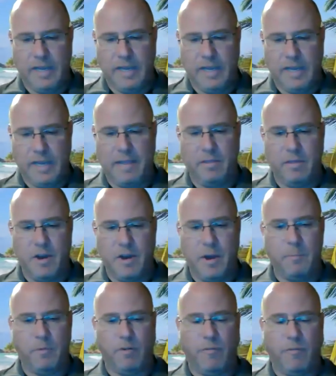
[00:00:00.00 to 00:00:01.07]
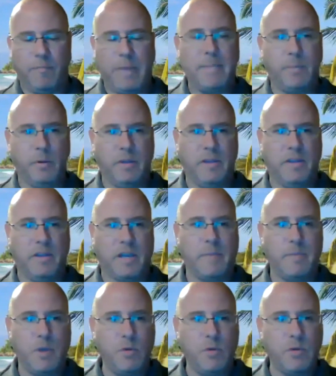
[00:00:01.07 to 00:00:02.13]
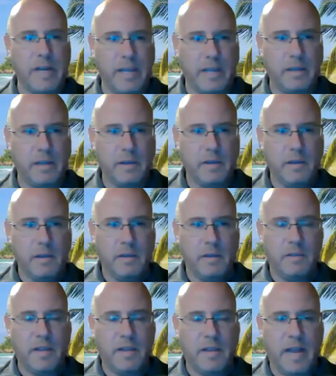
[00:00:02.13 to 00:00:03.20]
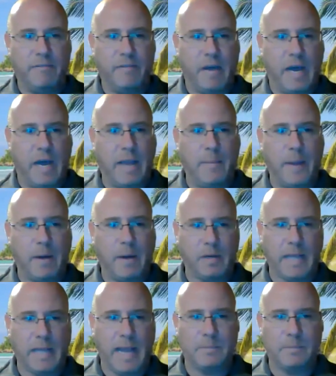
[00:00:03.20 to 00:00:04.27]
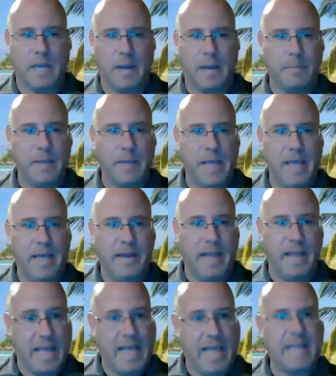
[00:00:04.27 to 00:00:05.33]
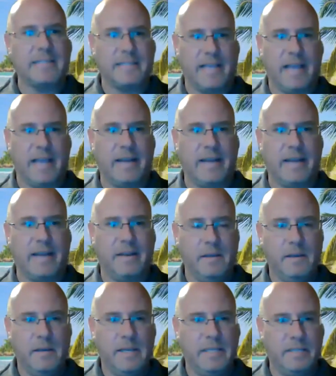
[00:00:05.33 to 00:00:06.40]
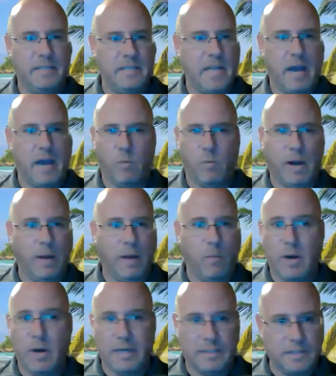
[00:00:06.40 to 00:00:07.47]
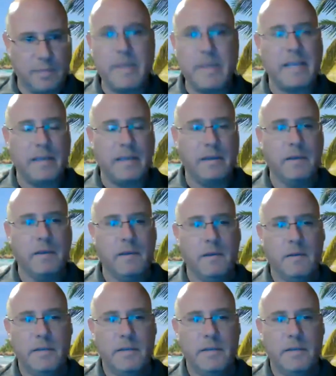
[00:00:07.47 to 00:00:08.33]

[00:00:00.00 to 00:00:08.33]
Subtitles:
again, the number of people in the community that have a high-powered laptop and a headset is not where I want it to be.